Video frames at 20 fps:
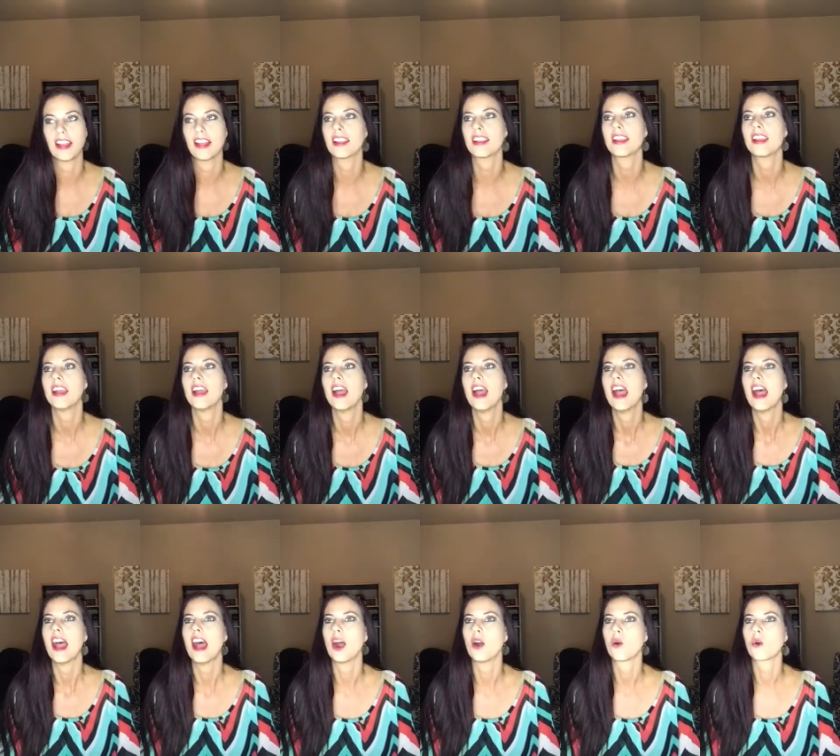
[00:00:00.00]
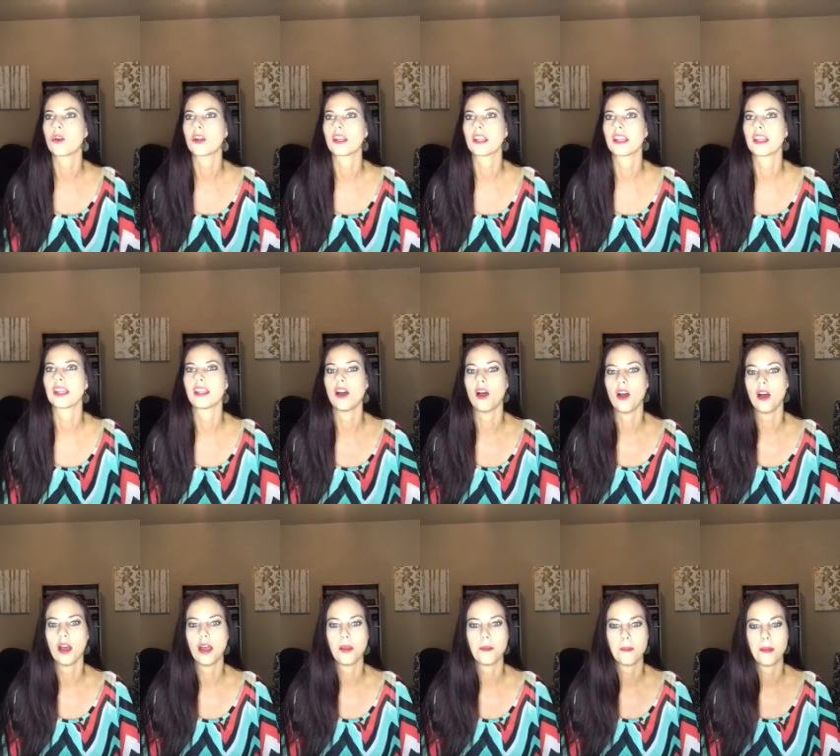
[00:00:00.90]
Like I ordered it
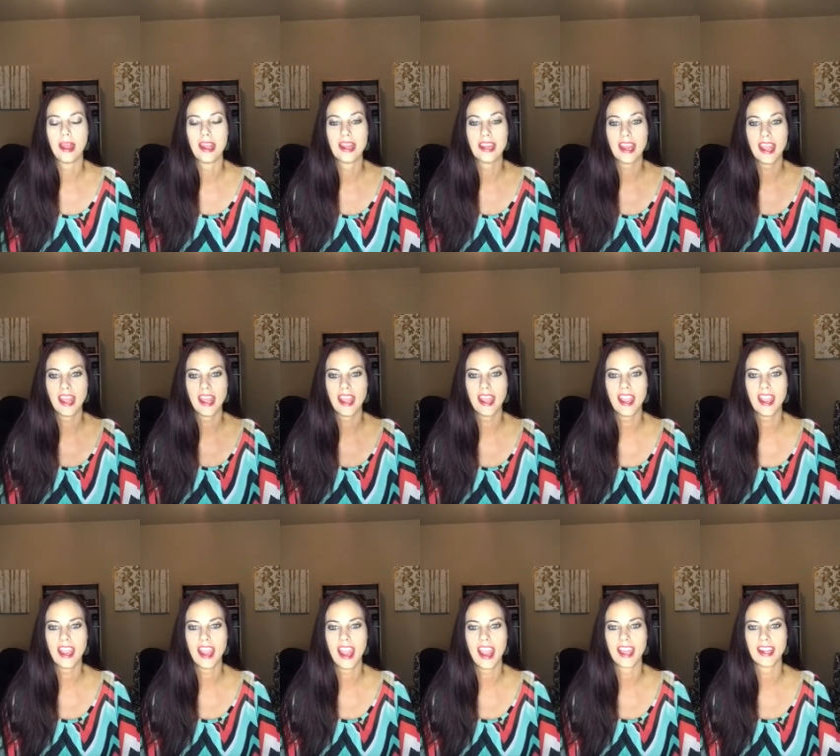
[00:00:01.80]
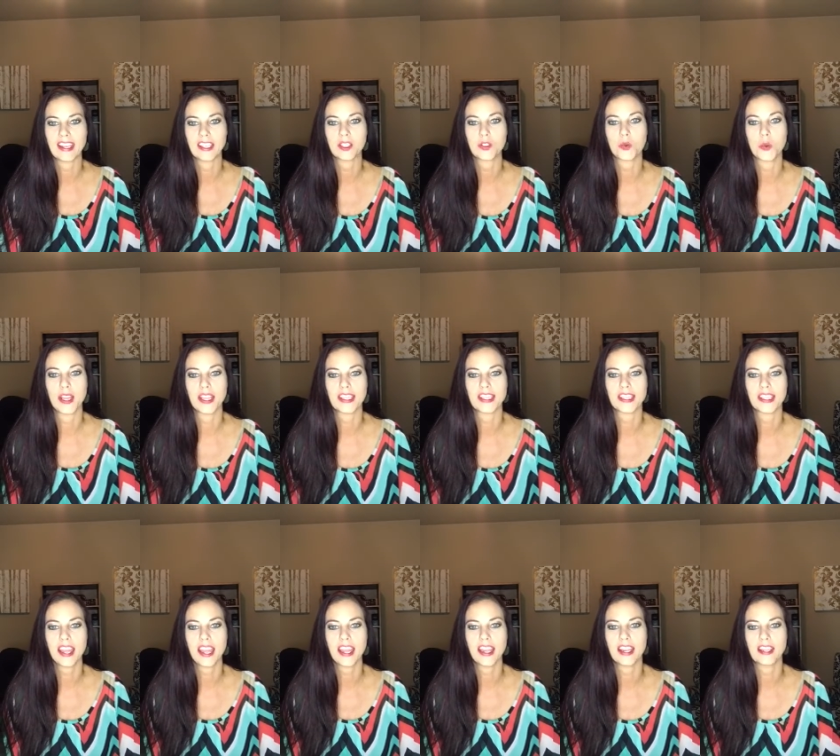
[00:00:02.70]
on Monday and it's
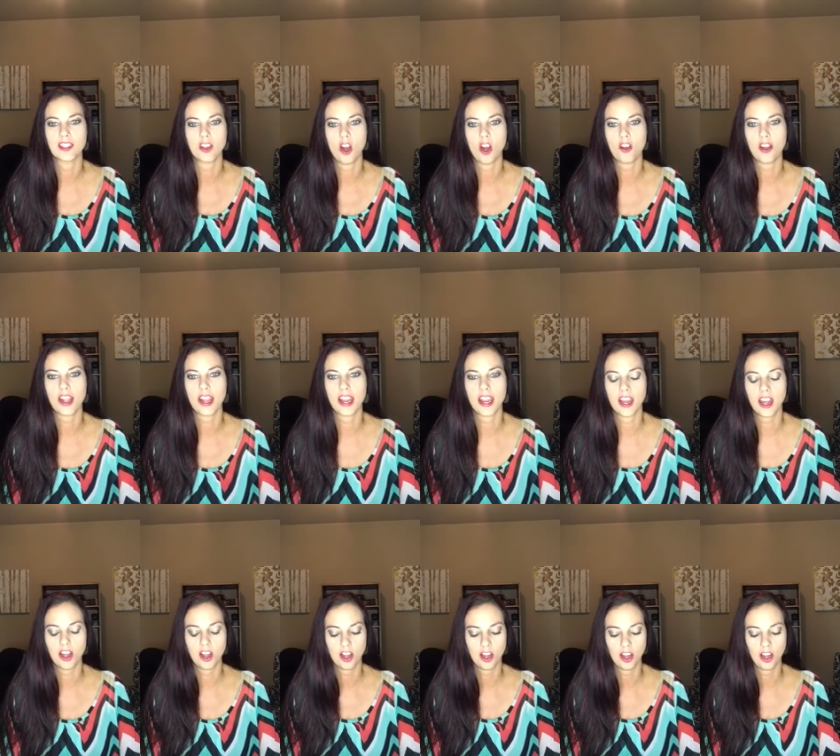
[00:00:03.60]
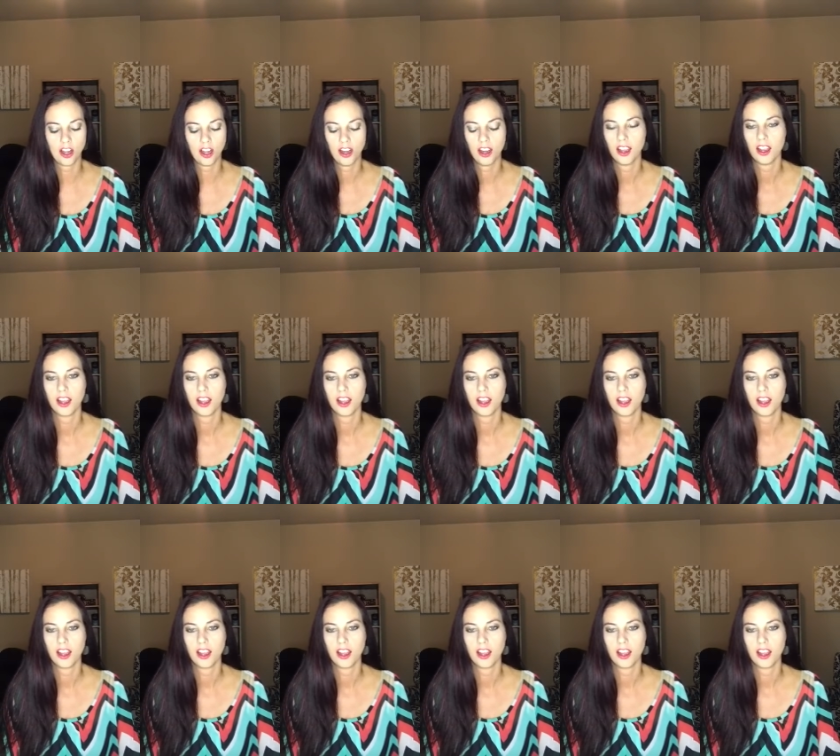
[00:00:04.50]
Wednesday and it's already here.